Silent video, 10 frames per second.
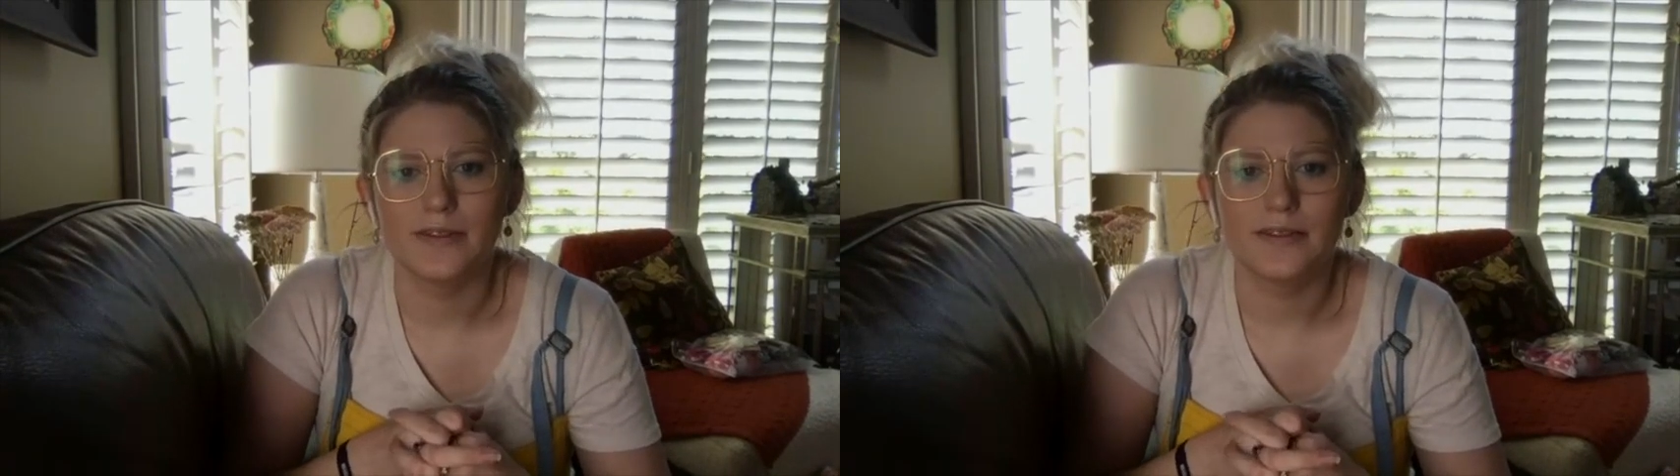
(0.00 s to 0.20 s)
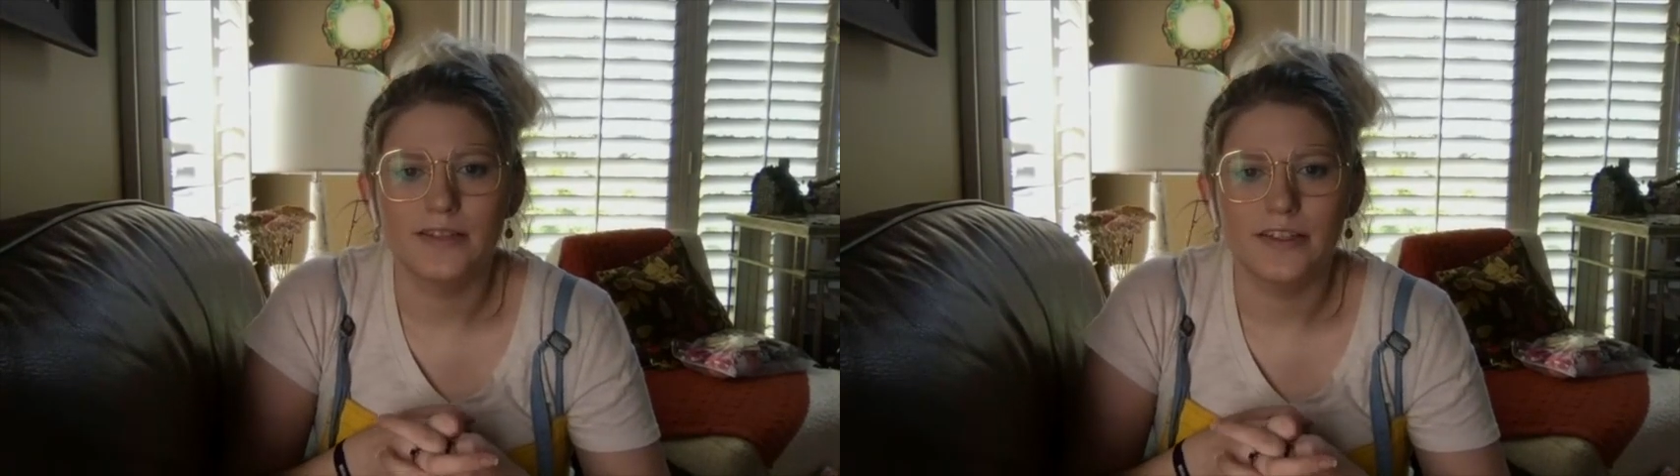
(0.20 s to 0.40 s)

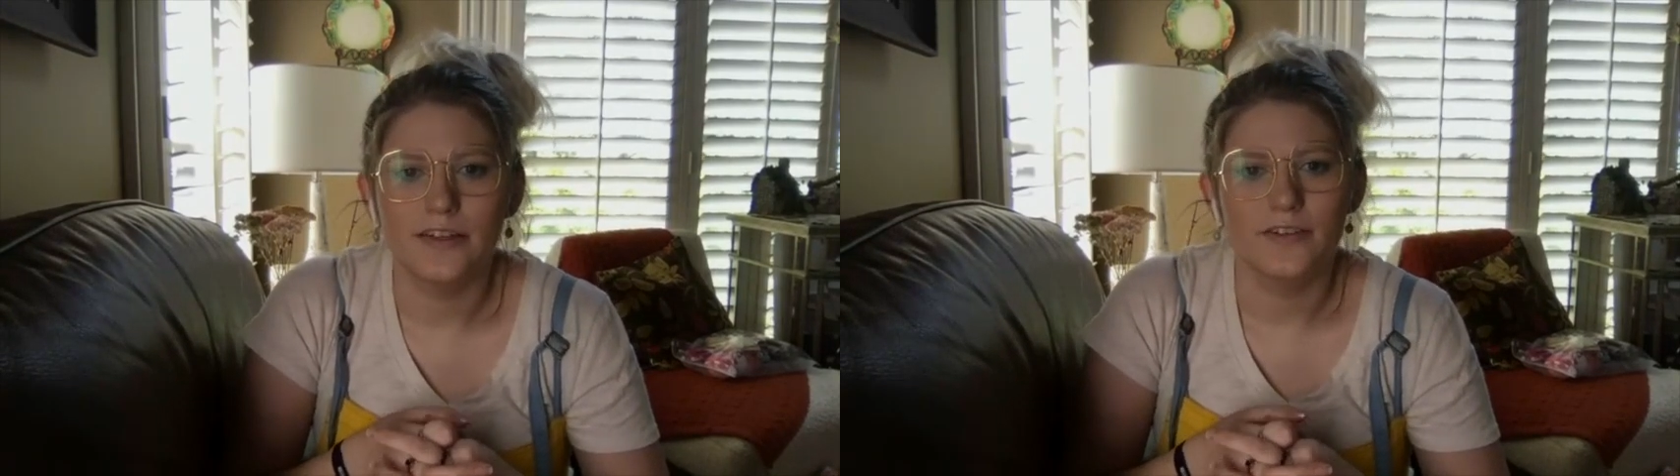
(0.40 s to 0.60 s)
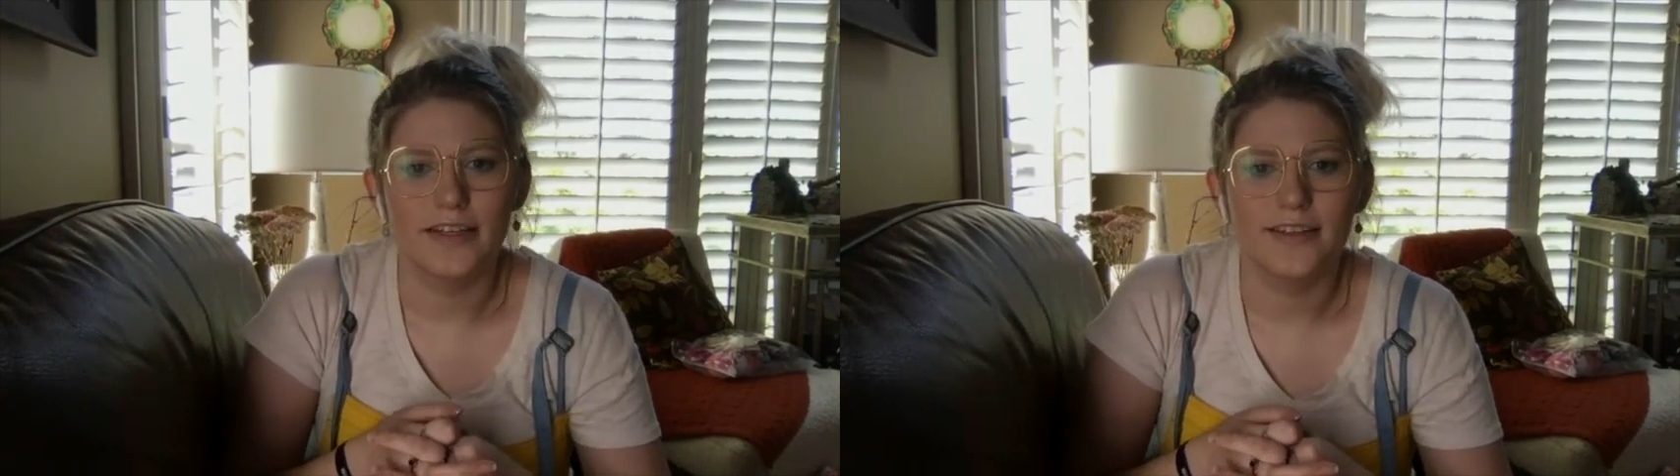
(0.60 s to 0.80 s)
you know,
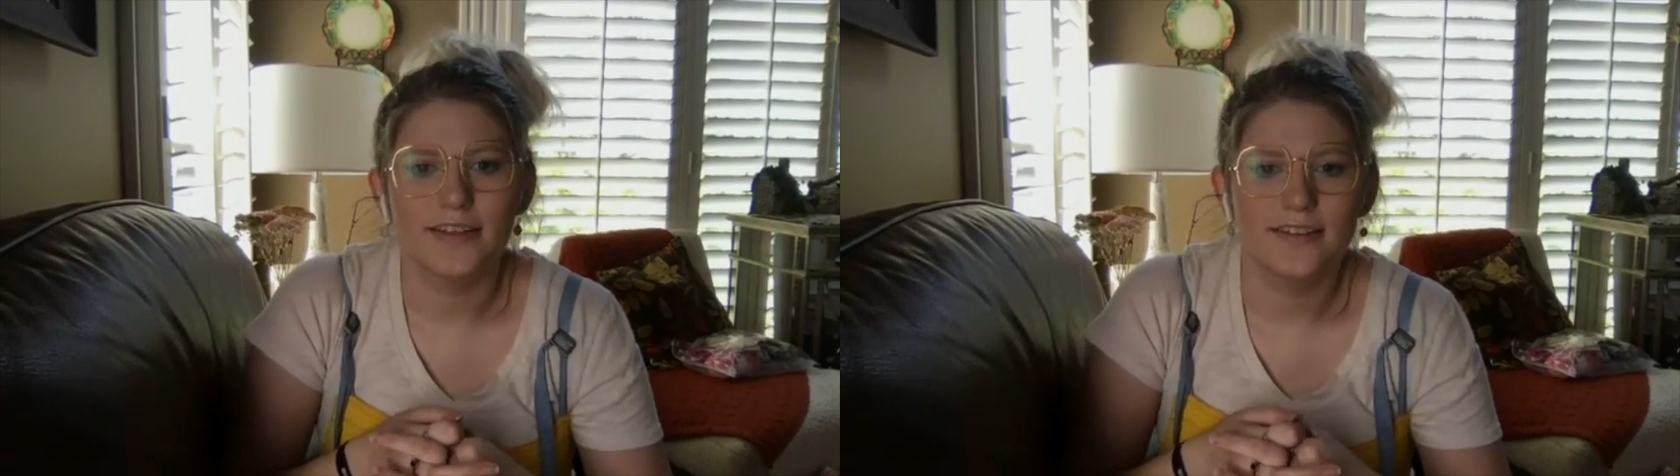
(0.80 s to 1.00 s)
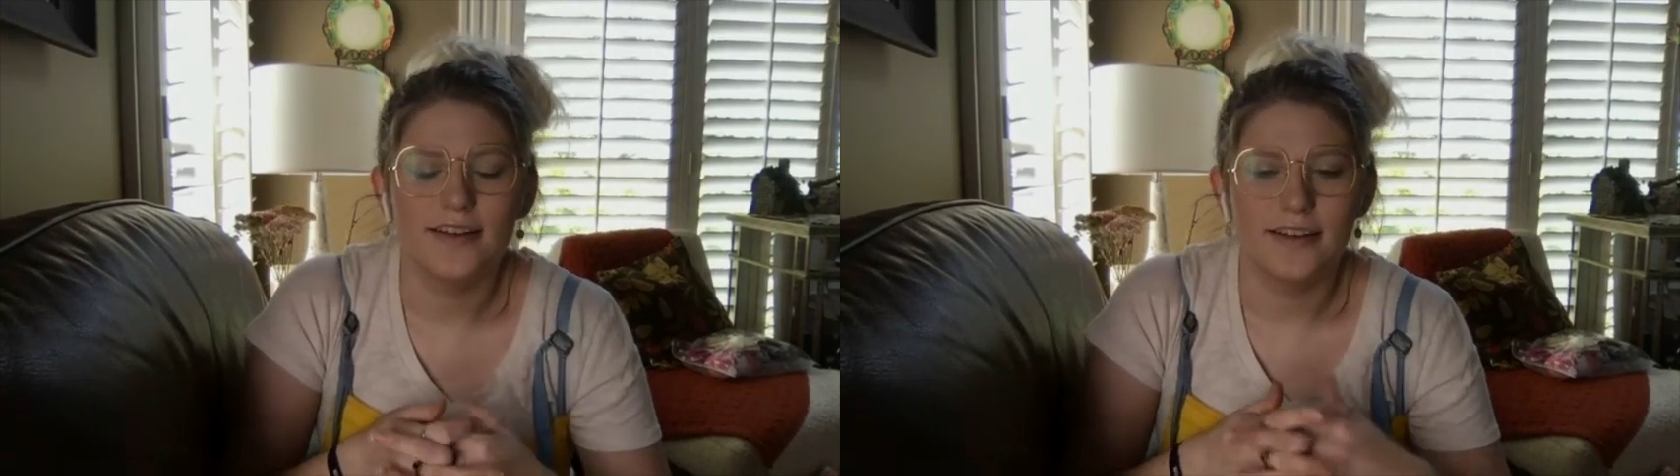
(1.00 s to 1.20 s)
like
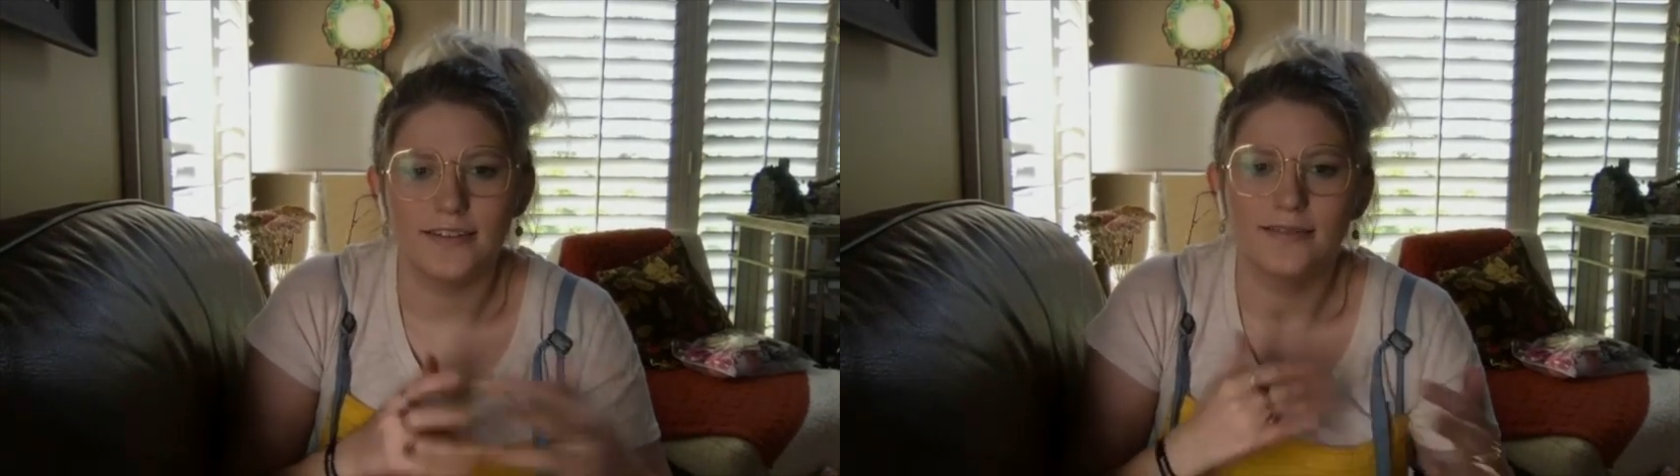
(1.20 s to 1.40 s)
a